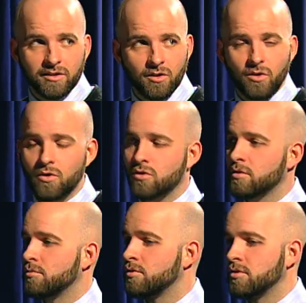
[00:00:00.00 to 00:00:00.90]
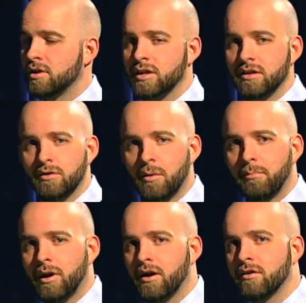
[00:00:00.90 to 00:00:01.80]
the whole community, you know,
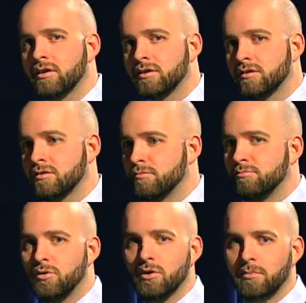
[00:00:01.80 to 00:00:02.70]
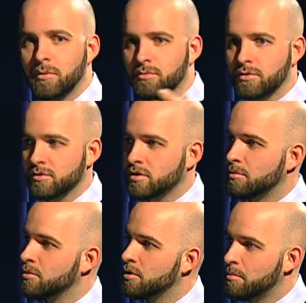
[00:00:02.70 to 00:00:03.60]
parents, board members,
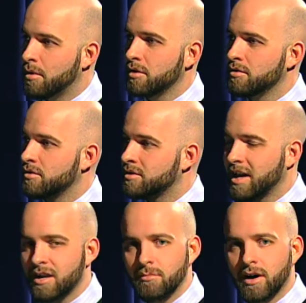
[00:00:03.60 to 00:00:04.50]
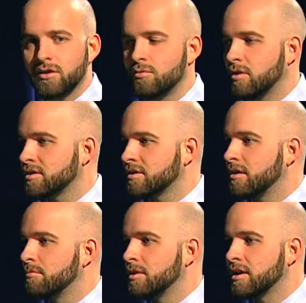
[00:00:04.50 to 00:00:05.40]
community partners, anybody who wants to
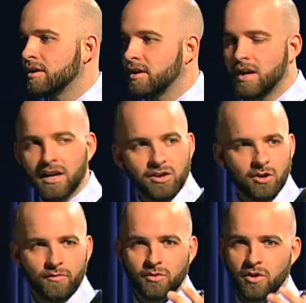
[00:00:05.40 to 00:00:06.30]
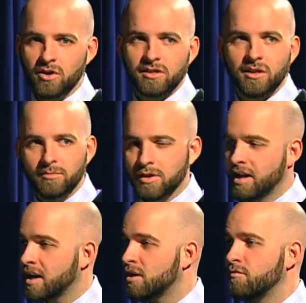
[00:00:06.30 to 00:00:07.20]
come in. And, you know, if you heard something
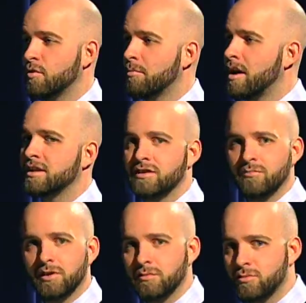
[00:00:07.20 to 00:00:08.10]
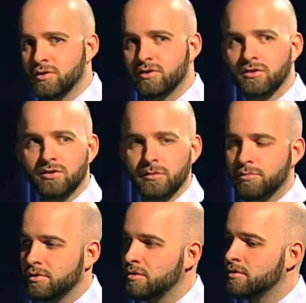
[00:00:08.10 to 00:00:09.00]
negative or positive about the Boys and Girls Club,
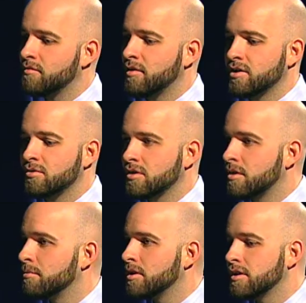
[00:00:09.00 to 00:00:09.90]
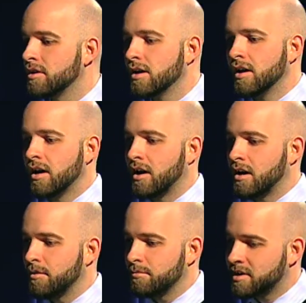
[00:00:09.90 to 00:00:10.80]
please, we invite you to come in,
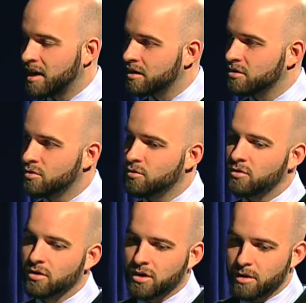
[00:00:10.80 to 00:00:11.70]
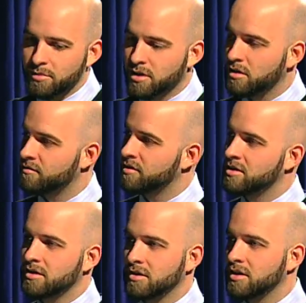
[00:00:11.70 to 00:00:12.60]
um, take a tour, come see the
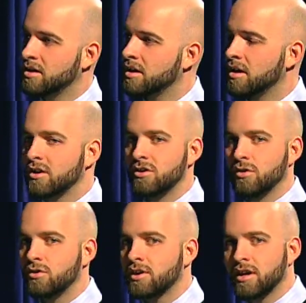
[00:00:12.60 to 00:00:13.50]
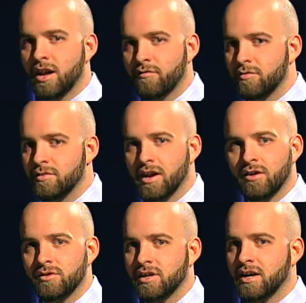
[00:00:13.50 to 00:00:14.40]
facility. You know, looking at it from the
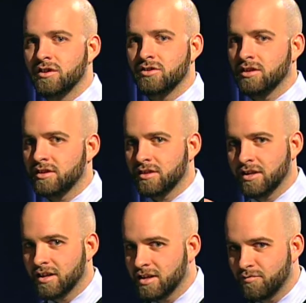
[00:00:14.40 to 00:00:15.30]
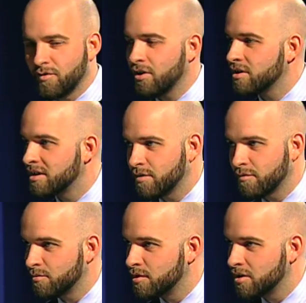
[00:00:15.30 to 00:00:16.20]
outside, it's just, it, it's very
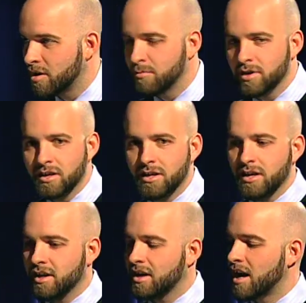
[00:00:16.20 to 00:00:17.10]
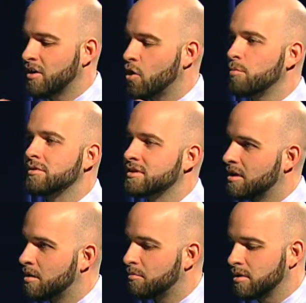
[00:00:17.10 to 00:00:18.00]
different when you come in and it, it kind of opens
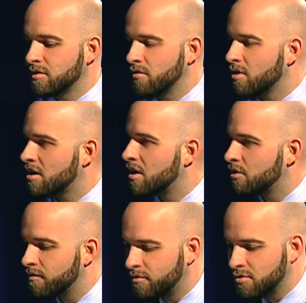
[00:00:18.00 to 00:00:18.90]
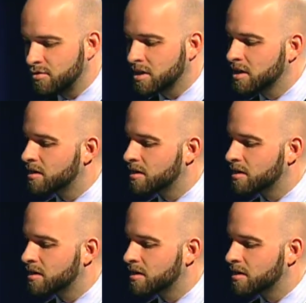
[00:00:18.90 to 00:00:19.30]
up and it's very colorful and the kids